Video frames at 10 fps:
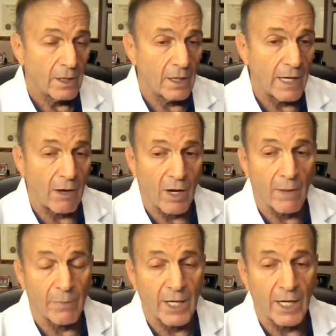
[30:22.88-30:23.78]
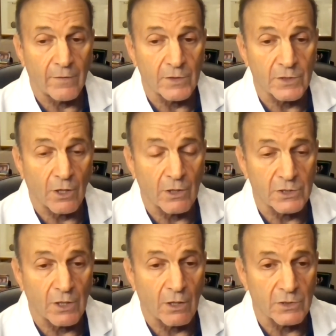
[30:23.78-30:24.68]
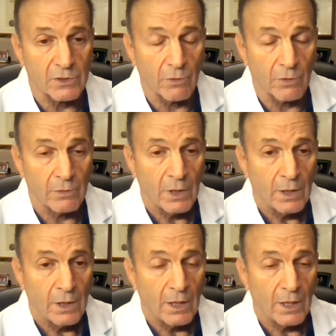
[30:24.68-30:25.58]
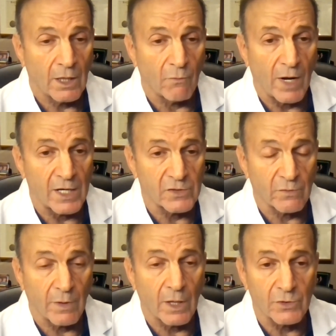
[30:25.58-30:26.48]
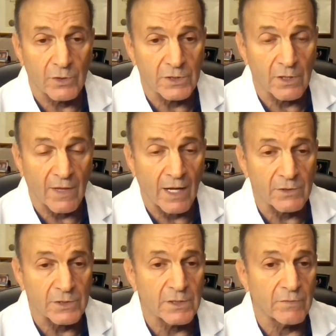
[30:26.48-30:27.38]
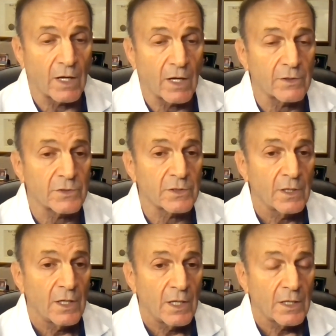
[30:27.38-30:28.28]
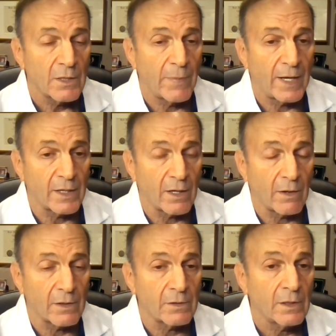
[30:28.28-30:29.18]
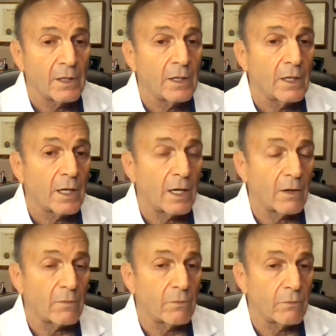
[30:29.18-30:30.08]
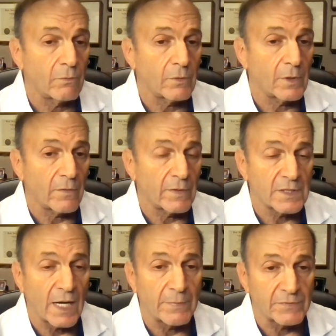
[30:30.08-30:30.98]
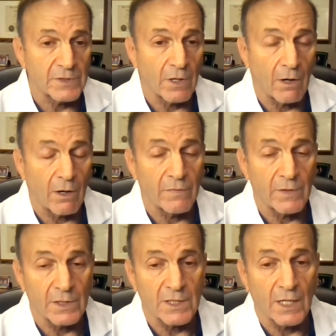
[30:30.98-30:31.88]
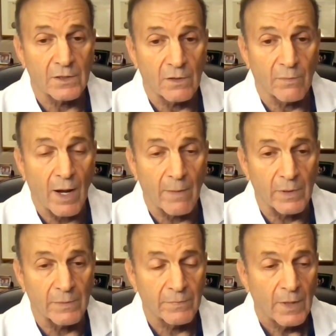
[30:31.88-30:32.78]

and how complicated the scars are. So it could range from hundreds to thousands of dollars, depending on the type of scar and the extent of the problem.